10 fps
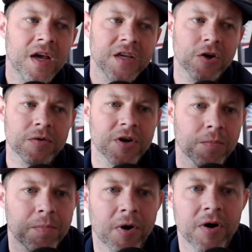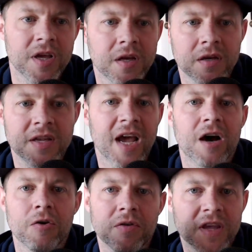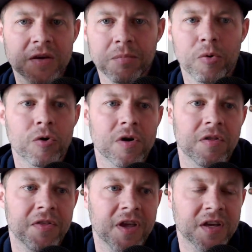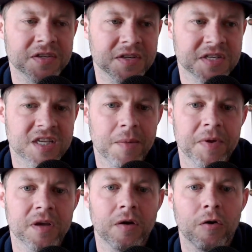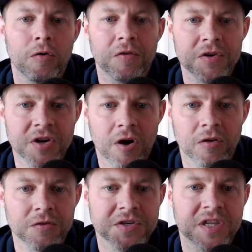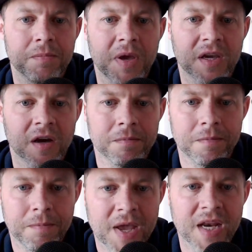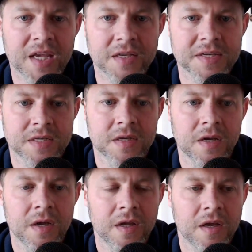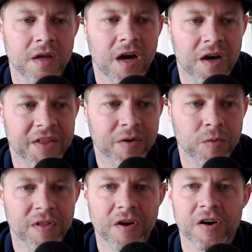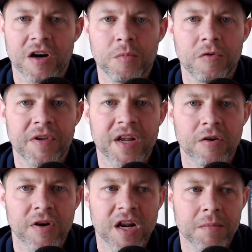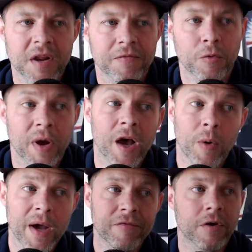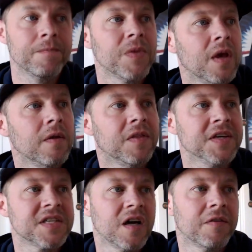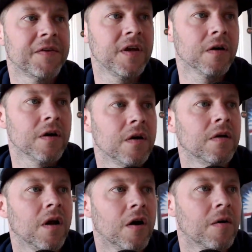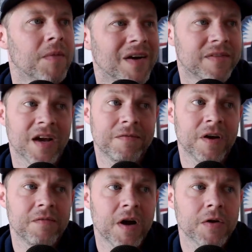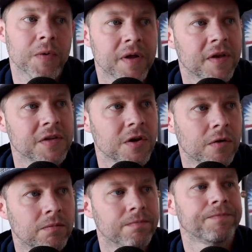you're burning down the important things and stepping over dollars to pick up pennies that really aren't going to move the needle in any meaningful way. However, this stuff here, I find value in. I think it's good.